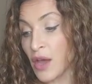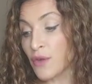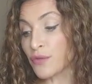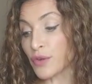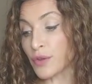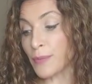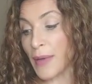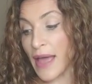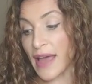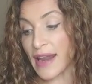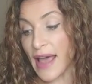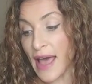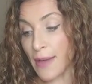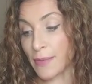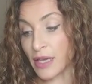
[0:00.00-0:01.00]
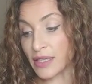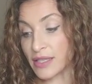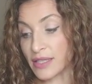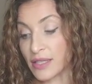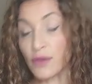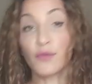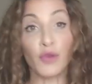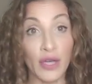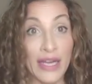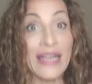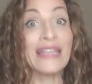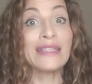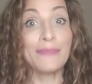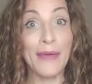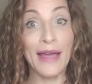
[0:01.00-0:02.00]
for the bad habits, for
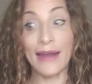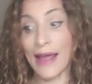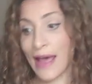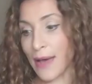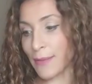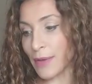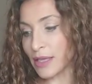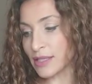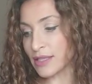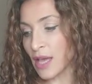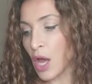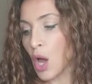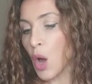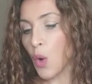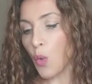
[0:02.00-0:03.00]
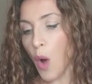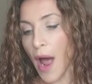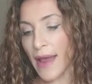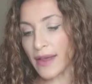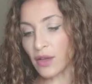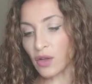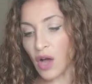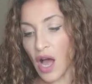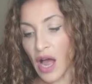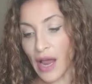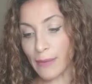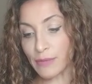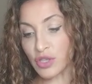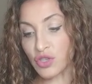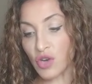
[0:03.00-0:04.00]
his bad habits, while
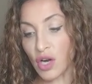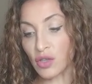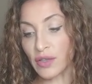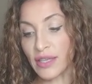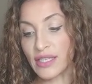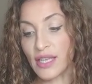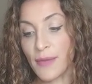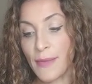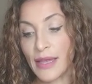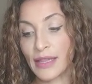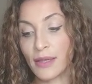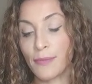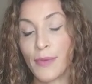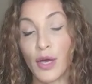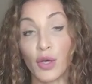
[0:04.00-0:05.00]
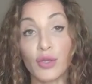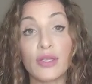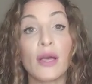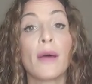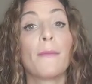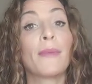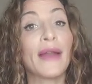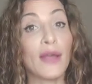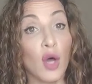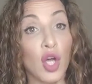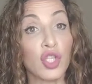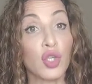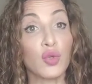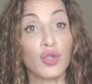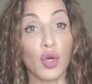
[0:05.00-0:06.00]
I'm struggling to make the bills, but I
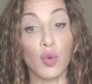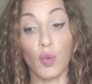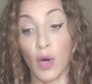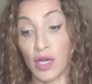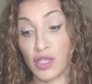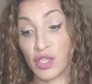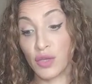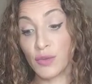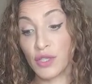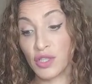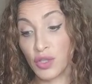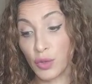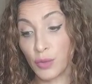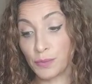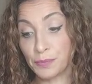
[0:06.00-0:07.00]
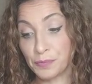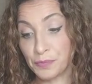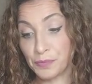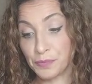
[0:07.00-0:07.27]
also don't want to assume.